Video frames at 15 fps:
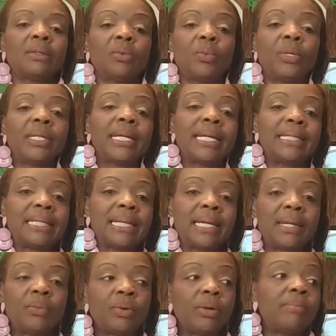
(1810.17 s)
we're not
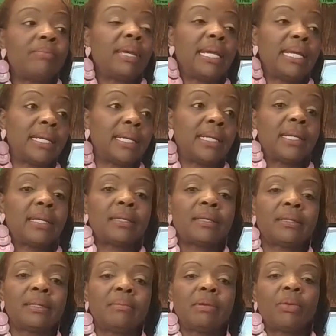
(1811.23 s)
dead. We're making it,
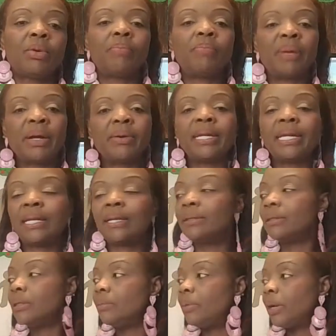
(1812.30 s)
but we're barely
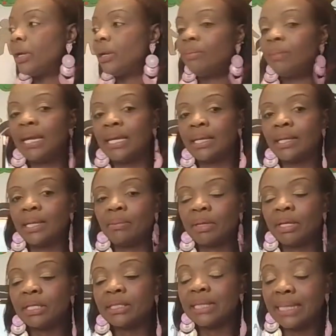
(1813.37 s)
making it.
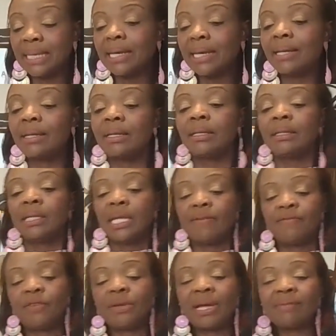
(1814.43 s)
Because again,
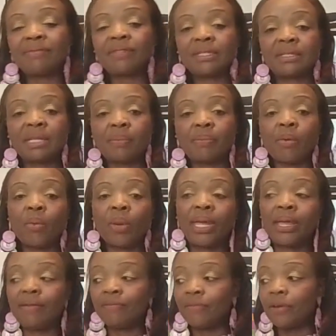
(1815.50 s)
if you have to step
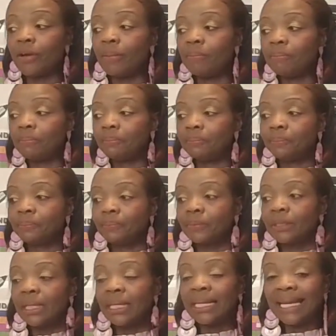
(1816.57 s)
away from
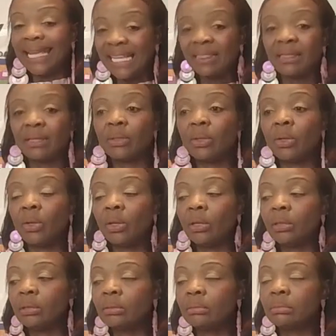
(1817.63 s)
an
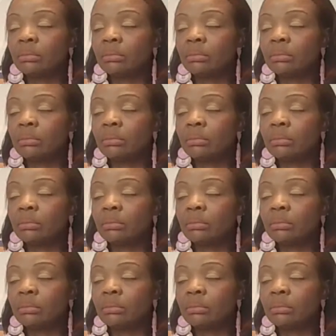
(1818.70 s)
ethical